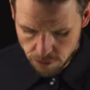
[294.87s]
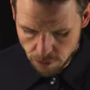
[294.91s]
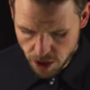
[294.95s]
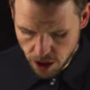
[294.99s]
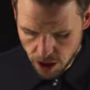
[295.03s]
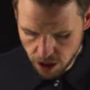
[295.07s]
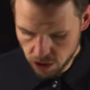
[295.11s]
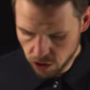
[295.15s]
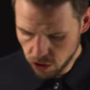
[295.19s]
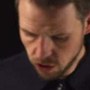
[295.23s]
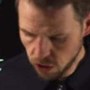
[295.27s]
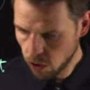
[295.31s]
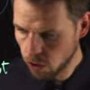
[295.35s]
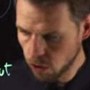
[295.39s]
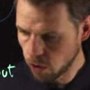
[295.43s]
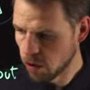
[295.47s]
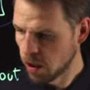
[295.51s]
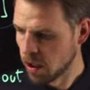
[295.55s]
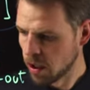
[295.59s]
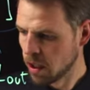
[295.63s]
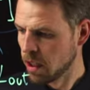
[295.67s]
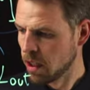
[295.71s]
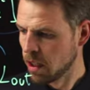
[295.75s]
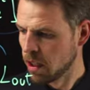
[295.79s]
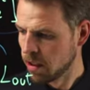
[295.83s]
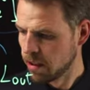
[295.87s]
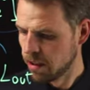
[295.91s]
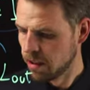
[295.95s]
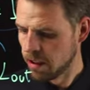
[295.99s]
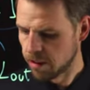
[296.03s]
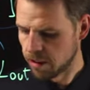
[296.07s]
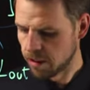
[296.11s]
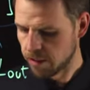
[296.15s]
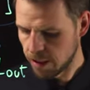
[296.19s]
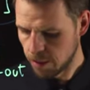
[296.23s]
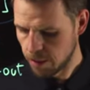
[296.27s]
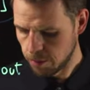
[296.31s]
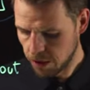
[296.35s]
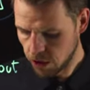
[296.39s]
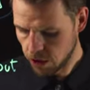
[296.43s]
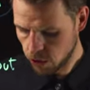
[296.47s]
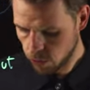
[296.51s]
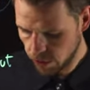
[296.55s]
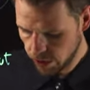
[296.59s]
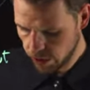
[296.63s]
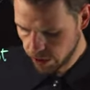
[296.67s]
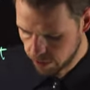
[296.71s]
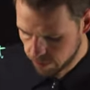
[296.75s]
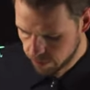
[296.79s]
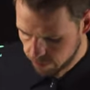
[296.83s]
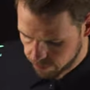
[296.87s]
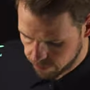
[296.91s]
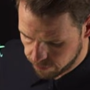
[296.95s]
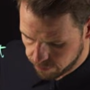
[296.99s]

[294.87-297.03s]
So this is in between.